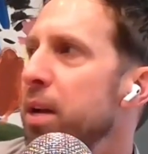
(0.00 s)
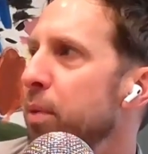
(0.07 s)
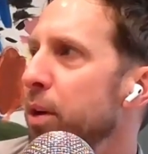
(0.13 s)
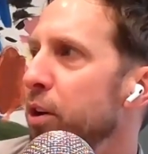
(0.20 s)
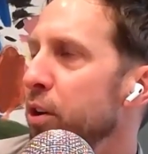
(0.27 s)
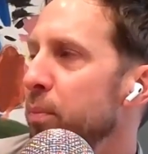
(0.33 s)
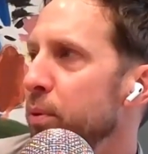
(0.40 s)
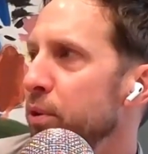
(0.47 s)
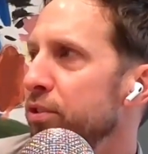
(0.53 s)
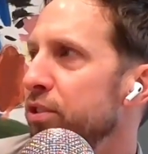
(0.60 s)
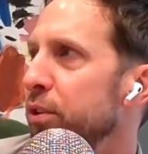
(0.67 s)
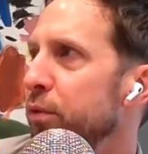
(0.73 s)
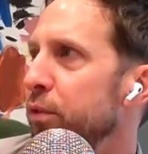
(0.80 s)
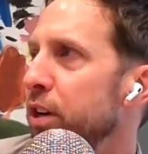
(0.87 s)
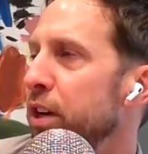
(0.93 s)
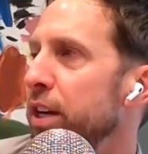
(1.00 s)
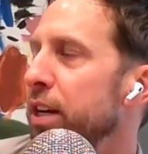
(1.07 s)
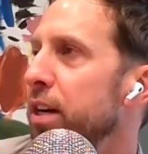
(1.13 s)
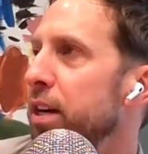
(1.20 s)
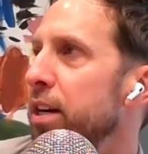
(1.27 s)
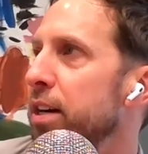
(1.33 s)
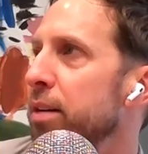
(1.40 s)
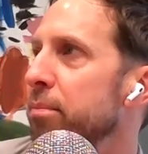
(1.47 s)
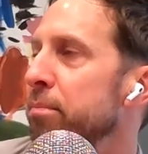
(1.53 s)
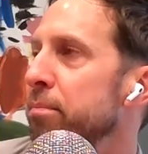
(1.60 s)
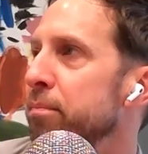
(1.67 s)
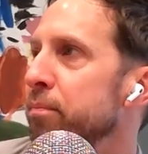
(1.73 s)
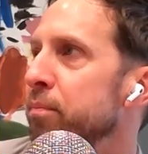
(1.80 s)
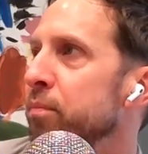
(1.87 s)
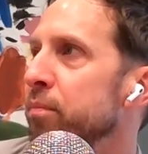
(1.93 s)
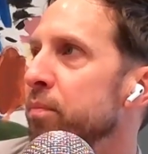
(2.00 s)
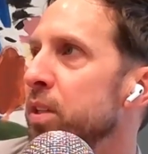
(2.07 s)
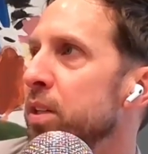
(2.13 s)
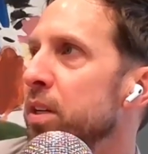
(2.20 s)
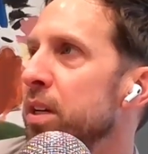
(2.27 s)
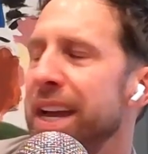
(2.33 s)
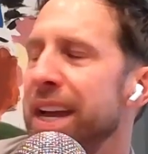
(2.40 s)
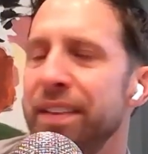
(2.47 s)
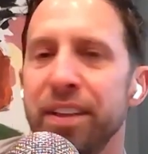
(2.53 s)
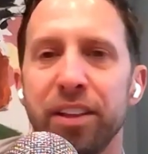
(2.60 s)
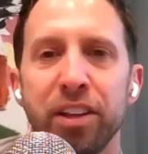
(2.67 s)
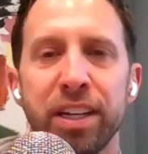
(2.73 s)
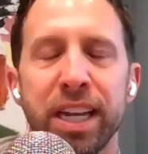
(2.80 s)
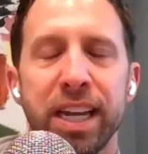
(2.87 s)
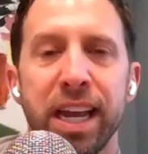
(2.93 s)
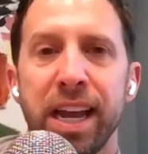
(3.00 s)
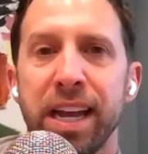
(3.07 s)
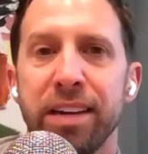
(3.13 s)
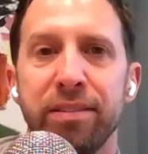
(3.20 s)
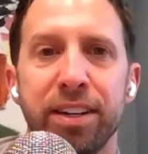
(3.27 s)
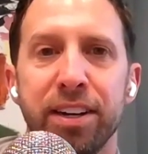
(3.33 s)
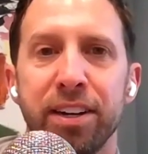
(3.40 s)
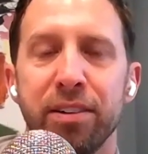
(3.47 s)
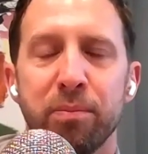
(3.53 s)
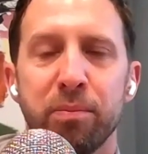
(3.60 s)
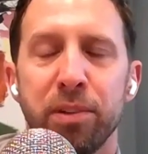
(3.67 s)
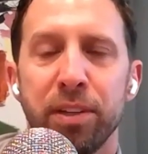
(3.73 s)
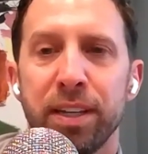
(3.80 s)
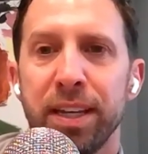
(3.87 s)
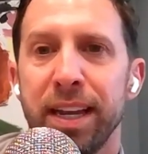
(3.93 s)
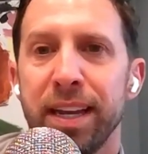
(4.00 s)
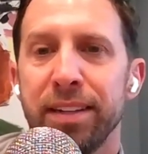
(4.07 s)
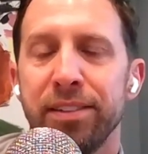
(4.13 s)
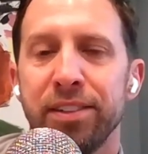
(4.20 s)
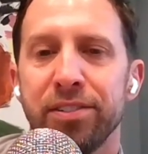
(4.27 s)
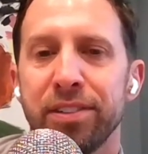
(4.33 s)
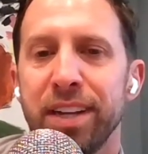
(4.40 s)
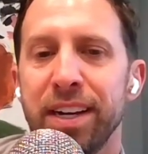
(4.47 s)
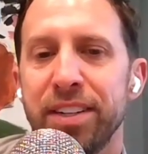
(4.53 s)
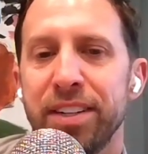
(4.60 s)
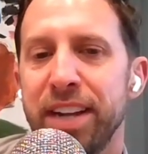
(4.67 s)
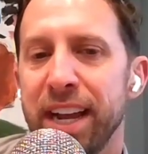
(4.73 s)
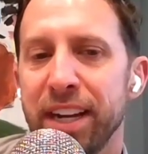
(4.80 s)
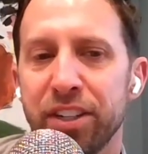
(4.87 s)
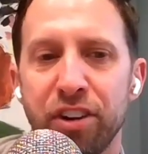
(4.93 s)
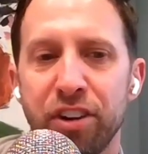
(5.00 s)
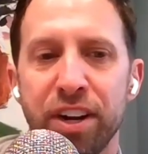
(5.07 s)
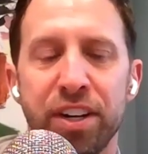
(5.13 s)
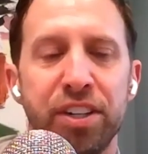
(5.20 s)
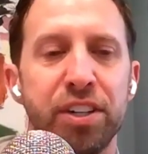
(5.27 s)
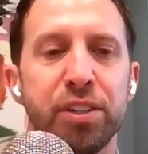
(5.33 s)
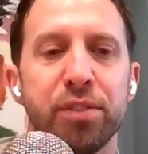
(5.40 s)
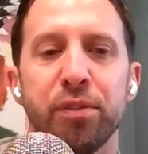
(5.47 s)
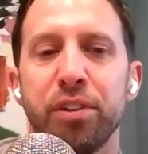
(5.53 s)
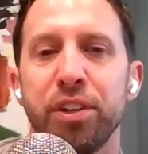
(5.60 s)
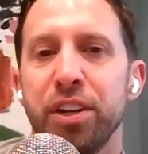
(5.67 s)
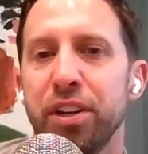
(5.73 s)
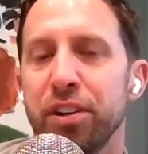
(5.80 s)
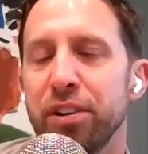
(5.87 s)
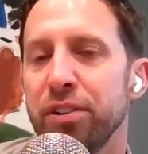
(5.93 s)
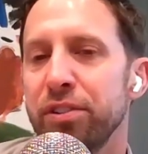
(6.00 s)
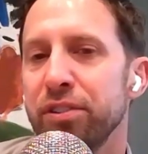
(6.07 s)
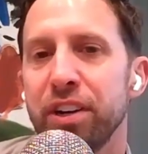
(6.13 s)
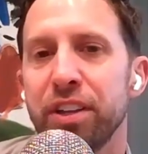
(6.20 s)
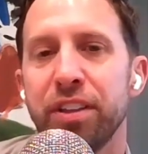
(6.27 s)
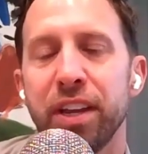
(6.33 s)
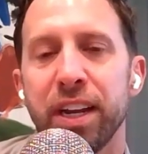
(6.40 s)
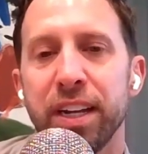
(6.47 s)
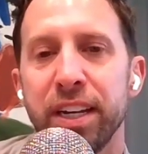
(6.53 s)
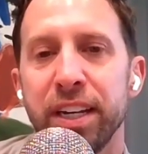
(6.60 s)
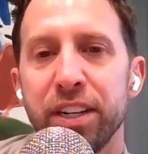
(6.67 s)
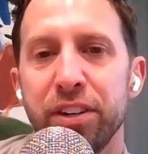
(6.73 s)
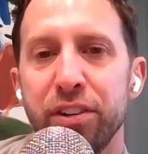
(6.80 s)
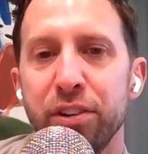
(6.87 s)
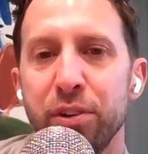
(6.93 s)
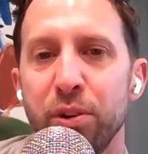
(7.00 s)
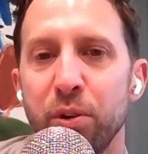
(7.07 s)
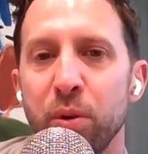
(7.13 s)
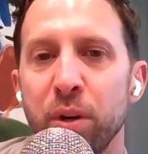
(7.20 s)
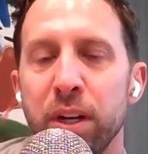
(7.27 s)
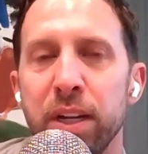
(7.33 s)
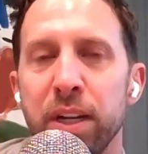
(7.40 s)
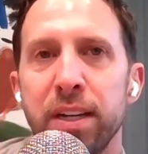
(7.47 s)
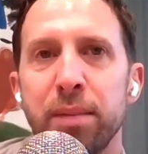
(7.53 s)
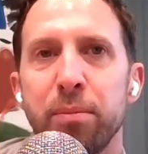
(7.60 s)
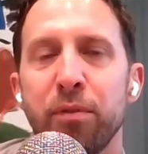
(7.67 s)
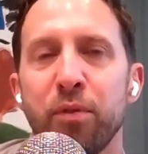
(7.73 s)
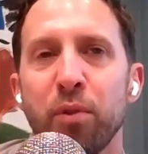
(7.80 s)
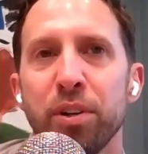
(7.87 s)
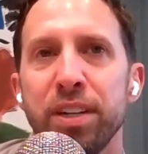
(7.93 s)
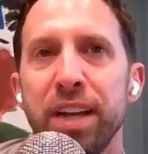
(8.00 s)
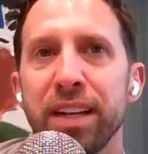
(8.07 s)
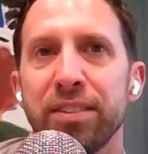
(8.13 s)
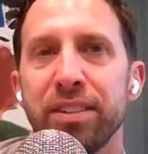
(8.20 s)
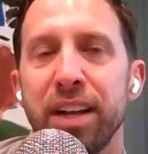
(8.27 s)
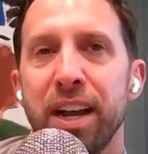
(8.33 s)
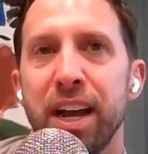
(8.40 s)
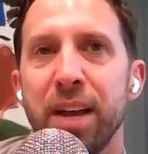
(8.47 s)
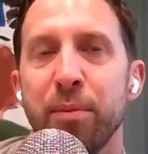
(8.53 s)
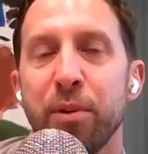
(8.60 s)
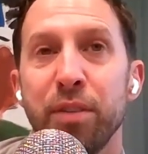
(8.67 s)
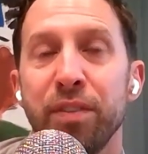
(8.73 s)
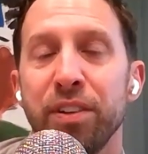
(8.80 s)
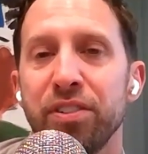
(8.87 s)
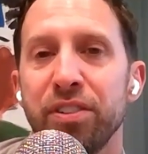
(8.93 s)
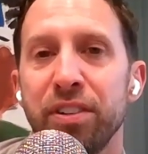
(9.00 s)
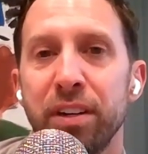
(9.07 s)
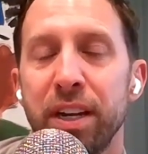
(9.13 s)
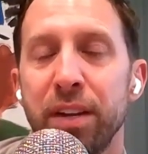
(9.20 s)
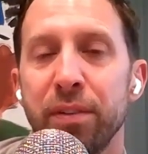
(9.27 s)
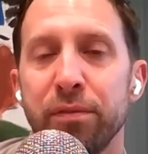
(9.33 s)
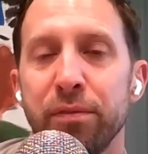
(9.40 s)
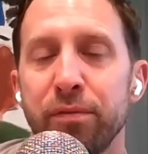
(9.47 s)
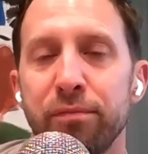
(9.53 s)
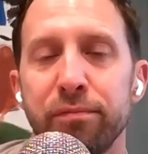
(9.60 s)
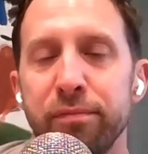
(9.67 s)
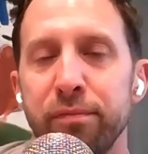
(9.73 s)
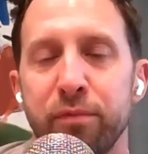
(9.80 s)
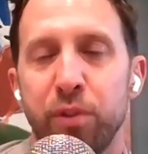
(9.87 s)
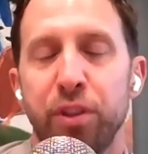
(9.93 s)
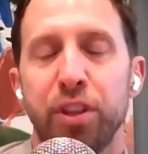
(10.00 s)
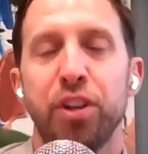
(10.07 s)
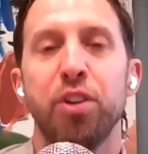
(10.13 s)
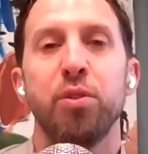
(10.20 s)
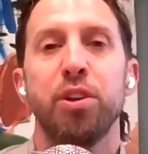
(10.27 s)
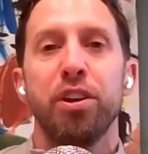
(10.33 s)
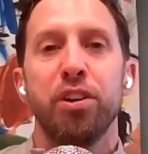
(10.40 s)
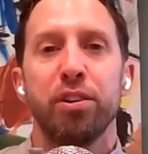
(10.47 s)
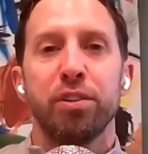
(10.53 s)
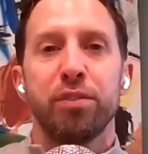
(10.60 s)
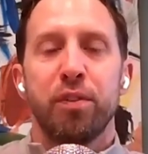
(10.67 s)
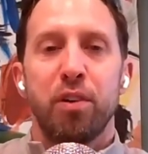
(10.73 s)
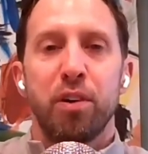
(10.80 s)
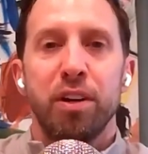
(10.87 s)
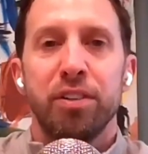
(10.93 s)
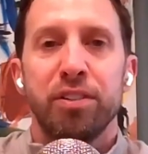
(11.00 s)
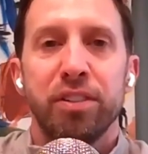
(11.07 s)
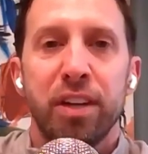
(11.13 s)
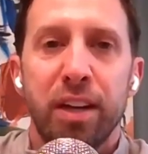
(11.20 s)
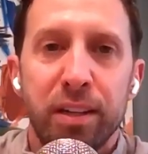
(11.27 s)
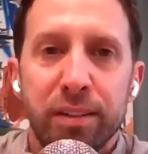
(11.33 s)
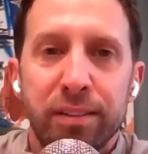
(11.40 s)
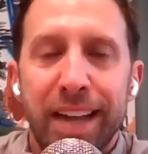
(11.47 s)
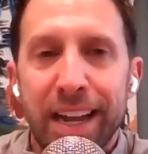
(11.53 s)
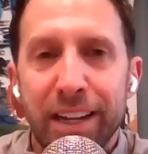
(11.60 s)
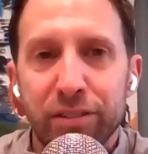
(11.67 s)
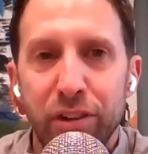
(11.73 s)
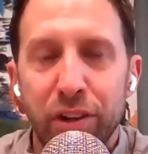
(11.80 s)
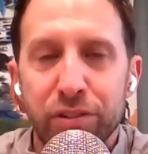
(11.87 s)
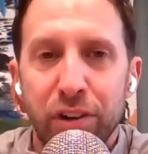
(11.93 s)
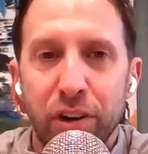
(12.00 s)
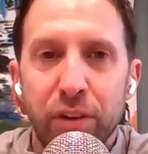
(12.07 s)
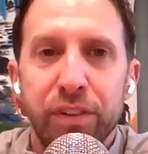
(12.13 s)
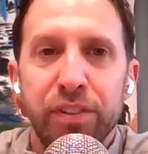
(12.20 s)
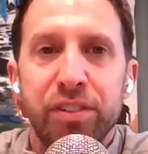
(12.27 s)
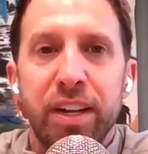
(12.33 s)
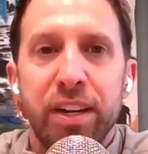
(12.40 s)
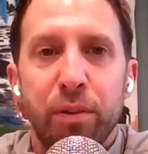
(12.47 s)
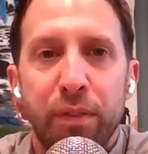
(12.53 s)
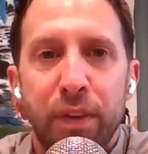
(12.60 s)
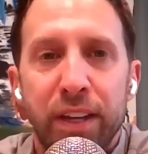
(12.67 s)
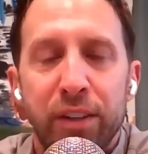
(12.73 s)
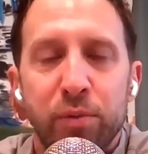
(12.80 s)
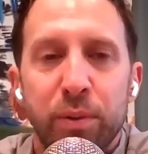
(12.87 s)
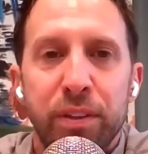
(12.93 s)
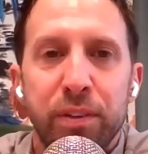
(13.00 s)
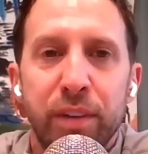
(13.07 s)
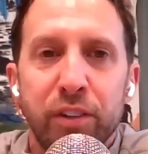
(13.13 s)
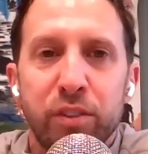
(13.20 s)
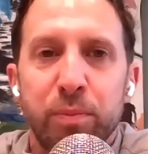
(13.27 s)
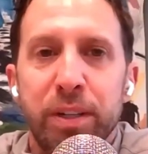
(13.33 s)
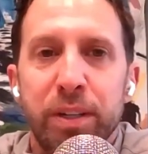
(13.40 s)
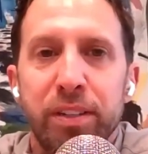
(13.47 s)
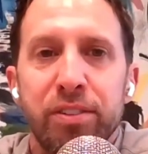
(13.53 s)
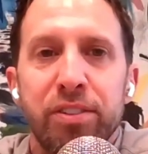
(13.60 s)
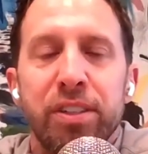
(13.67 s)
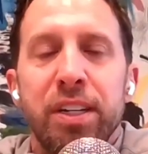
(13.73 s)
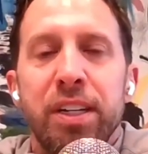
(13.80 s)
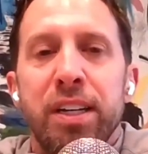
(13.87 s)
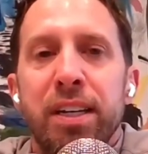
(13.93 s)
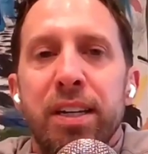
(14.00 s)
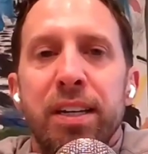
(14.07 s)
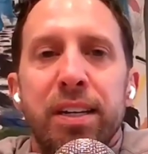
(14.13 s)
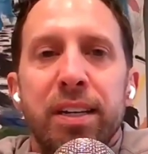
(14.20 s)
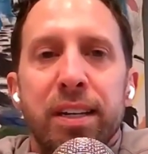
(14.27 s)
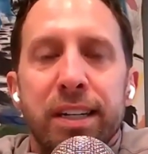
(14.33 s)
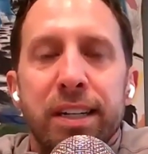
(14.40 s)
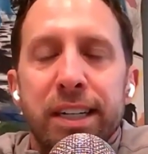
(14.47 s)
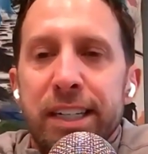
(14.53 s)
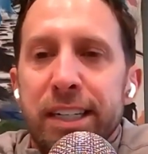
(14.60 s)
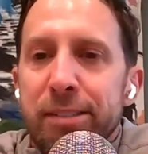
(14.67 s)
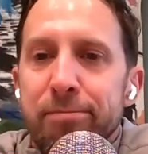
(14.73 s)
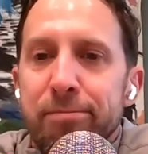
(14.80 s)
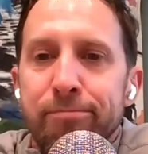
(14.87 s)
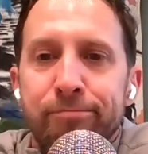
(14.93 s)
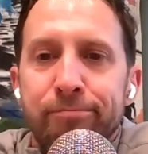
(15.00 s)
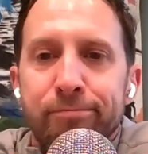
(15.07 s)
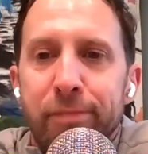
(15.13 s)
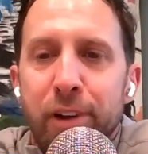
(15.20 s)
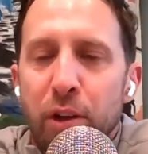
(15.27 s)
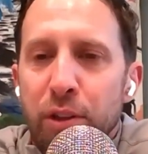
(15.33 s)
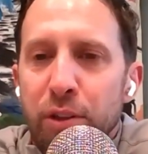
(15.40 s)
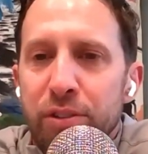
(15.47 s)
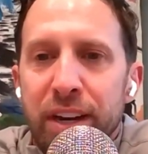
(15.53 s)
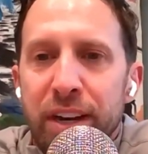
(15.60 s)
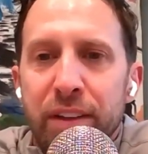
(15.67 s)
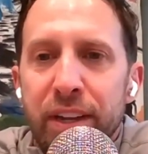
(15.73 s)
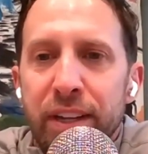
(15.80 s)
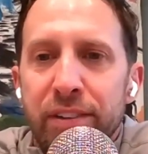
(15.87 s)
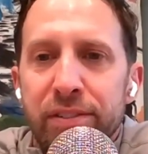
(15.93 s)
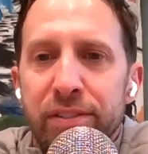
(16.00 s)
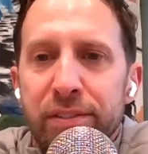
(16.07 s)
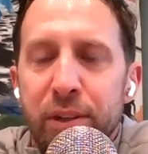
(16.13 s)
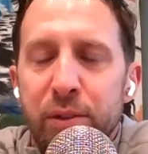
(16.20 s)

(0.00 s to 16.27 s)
But on a personal front, um, and then looking at you know looking at just kind of tax strategies for the years or anything I need to do before tax time or even even for the new year as far as uh, tax loss harvesting or things with investments, um, all those kind of things.